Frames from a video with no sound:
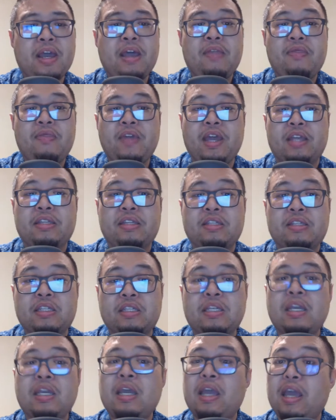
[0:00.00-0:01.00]
This
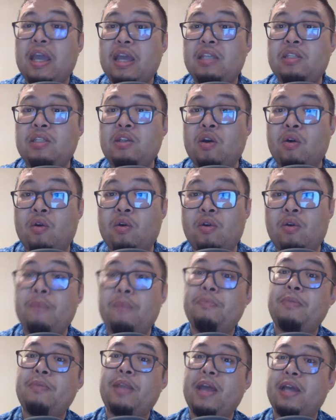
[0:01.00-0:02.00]
is known
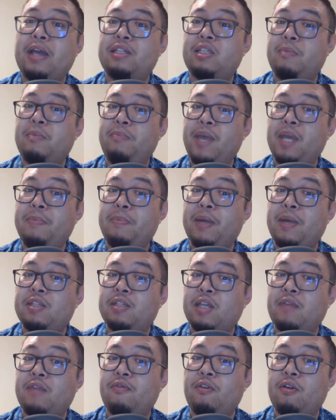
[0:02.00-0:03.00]
as the Pigpen
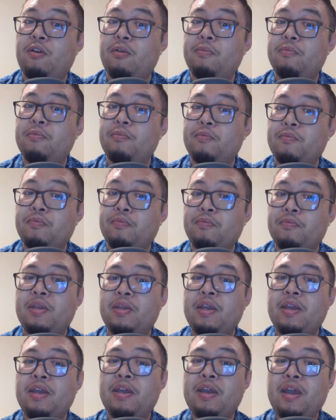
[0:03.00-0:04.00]
cipher.
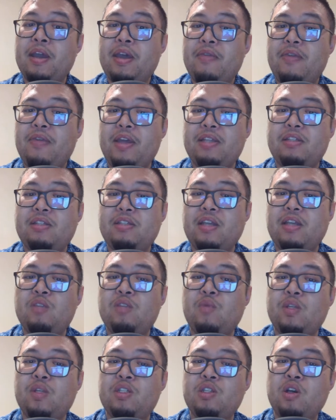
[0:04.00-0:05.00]
This is
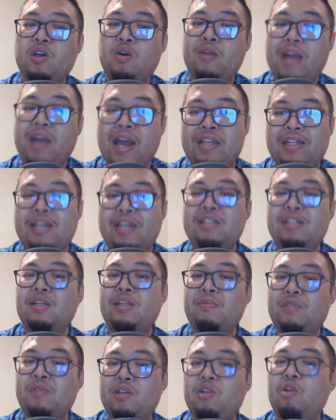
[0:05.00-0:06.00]
what's known as a
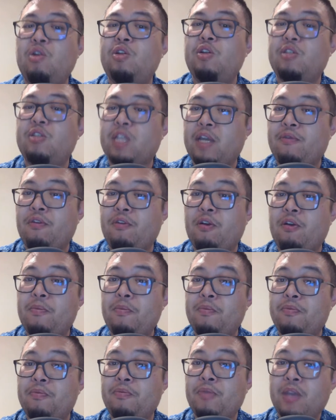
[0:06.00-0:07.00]
substitution cipher,
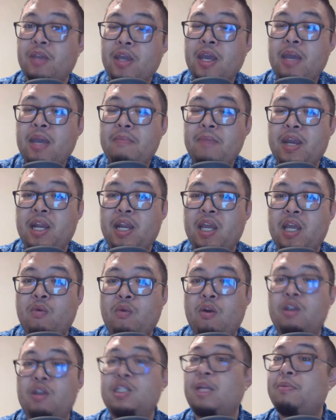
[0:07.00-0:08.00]
meaning
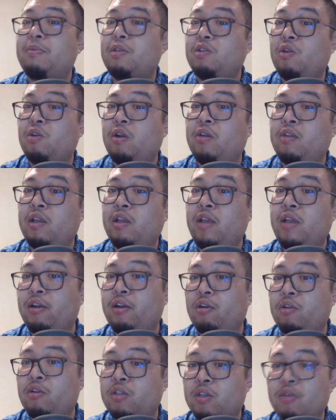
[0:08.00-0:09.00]
we're substituting the
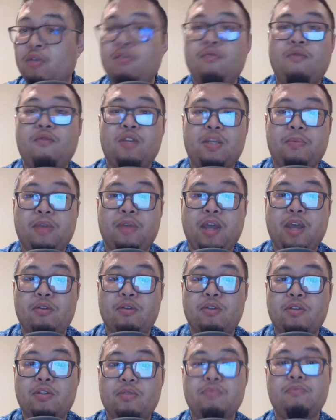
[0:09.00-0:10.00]
letters for something
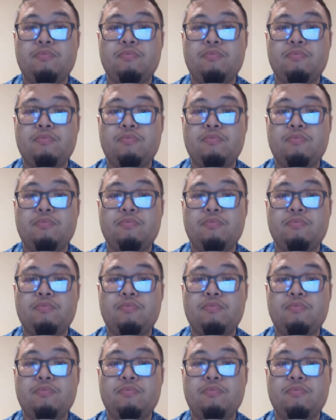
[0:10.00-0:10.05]
else.